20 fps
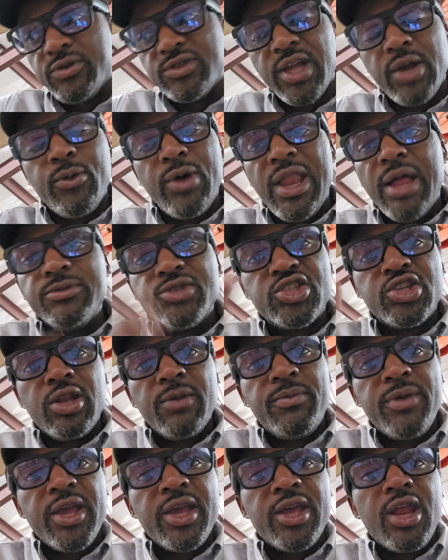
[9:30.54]
was like, well, I'm just
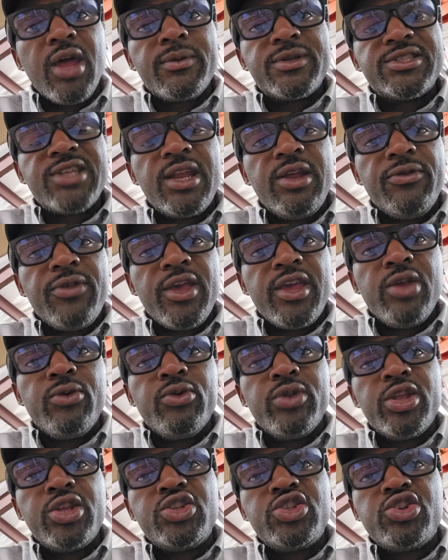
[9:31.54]
going to pick it up, because I don't think he
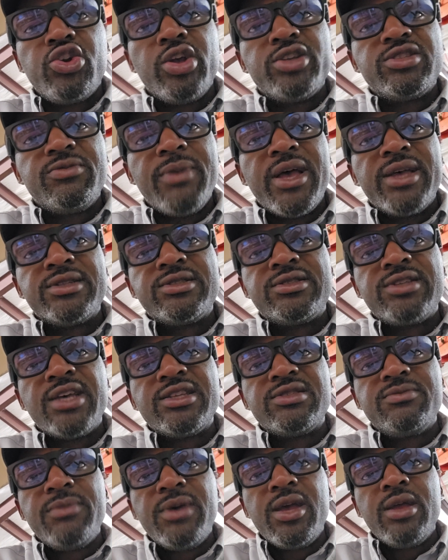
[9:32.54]
really trusts my
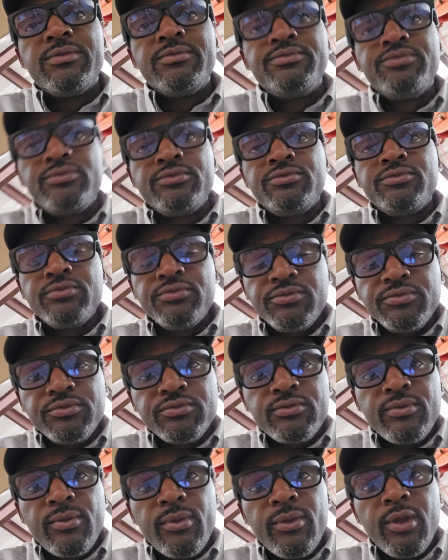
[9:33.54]
assessment.
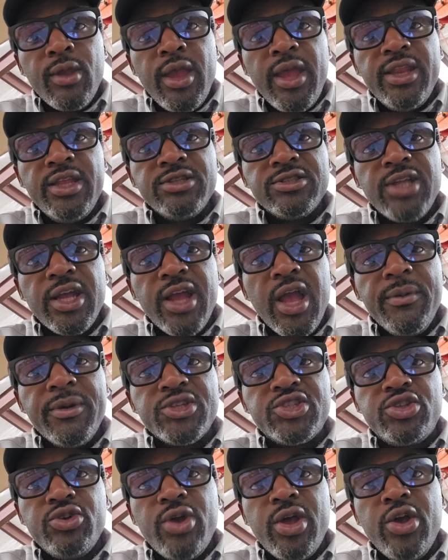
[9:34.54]
And he's like, how
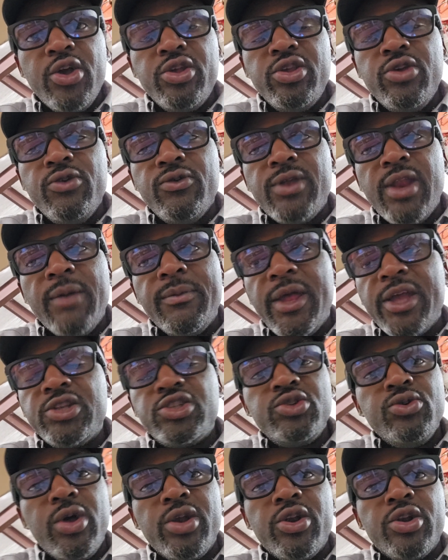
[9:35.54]
much do I owe you? And I'm
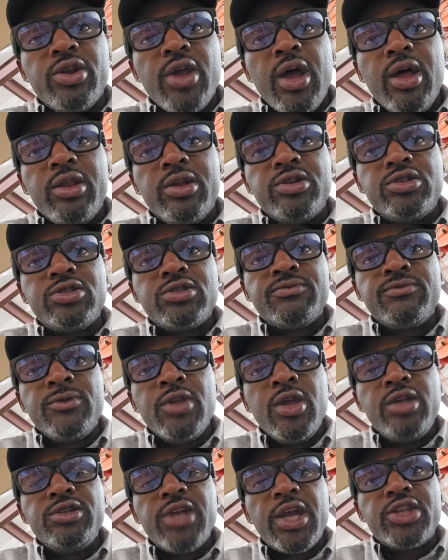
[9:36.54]
like, $200.
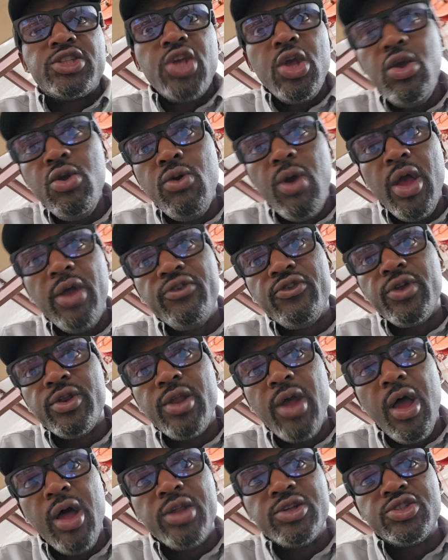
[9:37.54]
He's like,
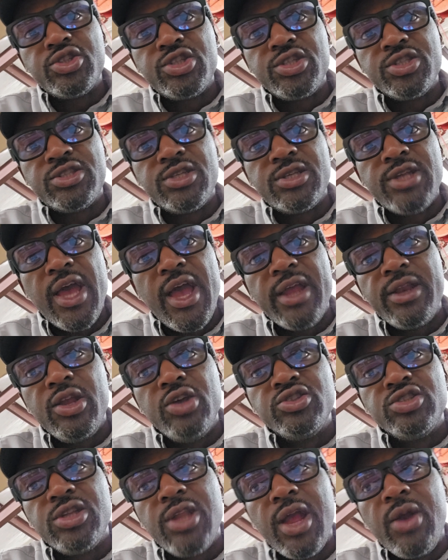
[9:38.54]
$200 just to
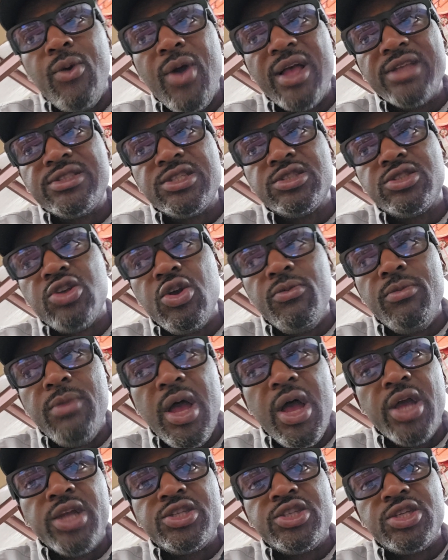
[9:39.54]
diagnose it? Like, why is it so
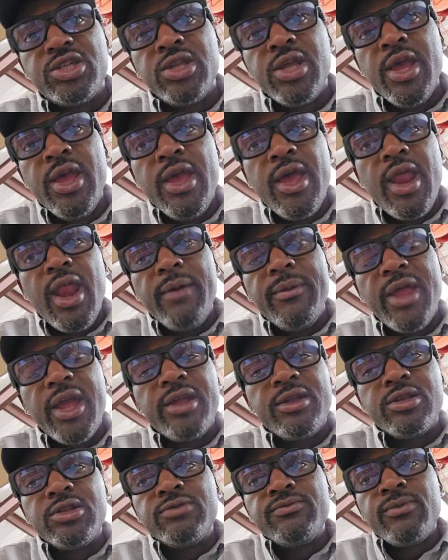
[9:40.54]
much? And I'm
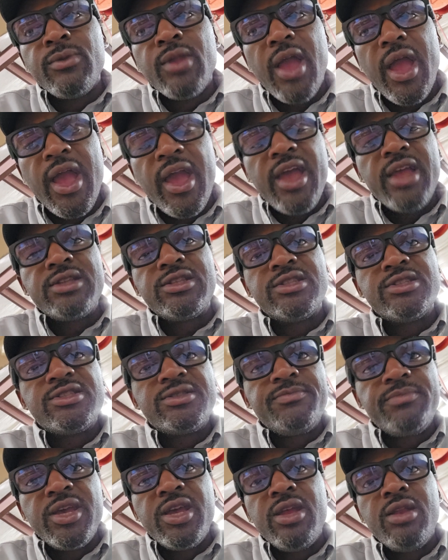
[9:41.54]
like, I had to
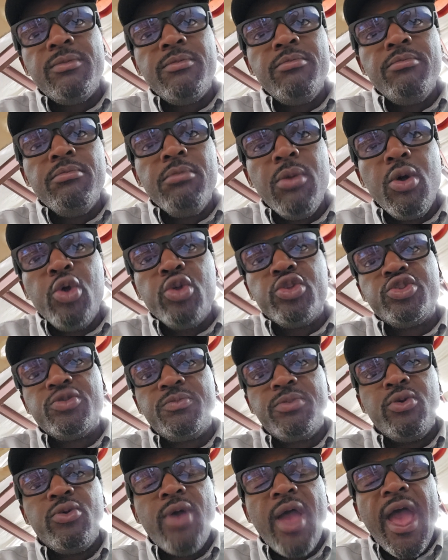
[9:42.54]
spend
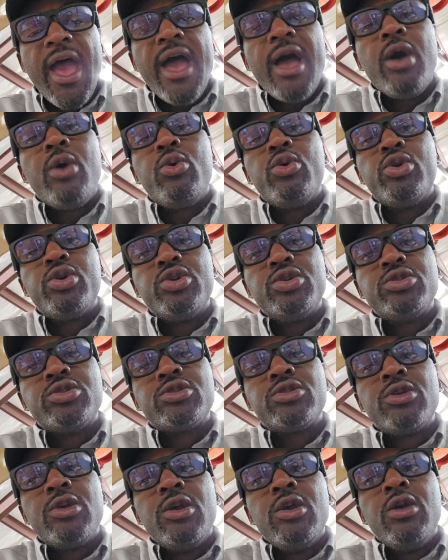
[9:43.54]
multiple
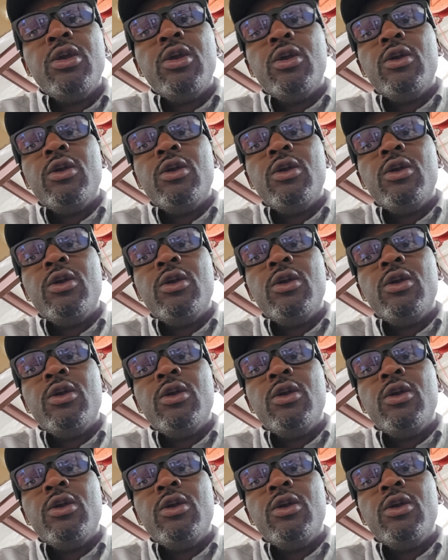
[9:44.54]
hours